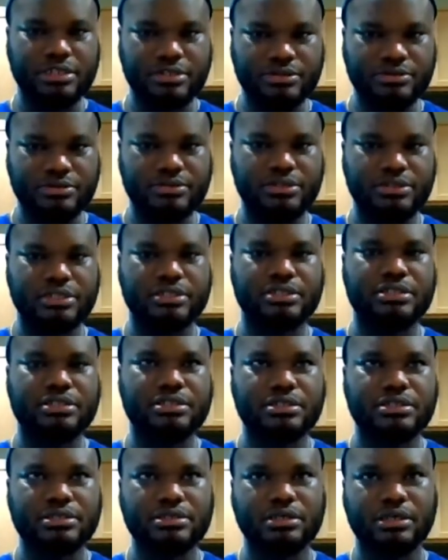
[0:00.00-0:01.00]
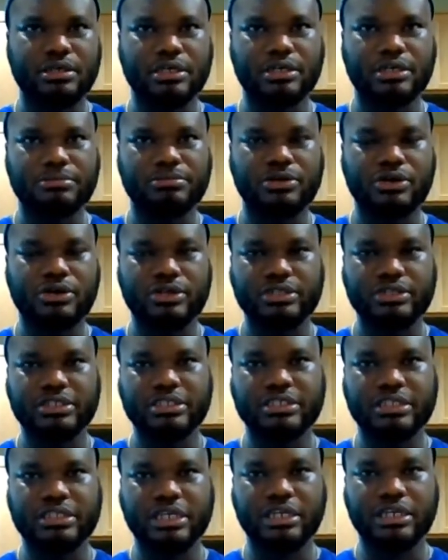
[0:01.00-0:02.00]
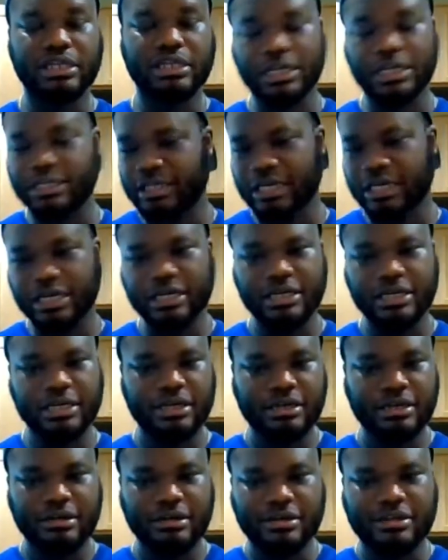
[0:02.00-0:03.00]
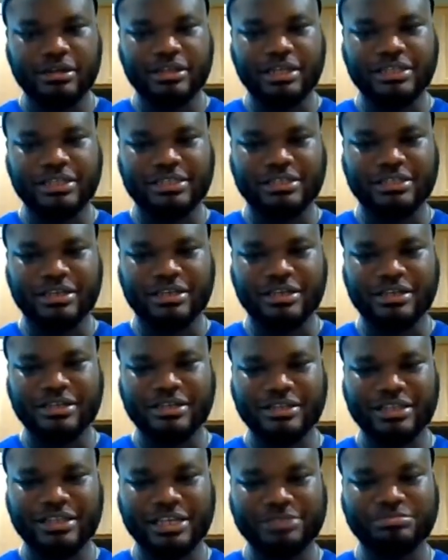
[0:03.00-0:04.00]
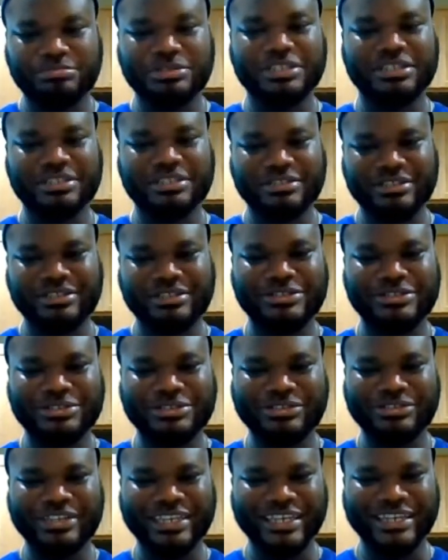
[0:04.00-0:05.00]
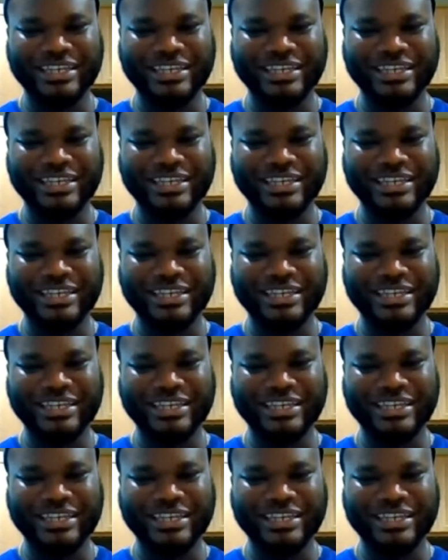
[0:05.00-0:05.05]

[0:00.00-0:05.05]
do this consistently. And that's basically the story.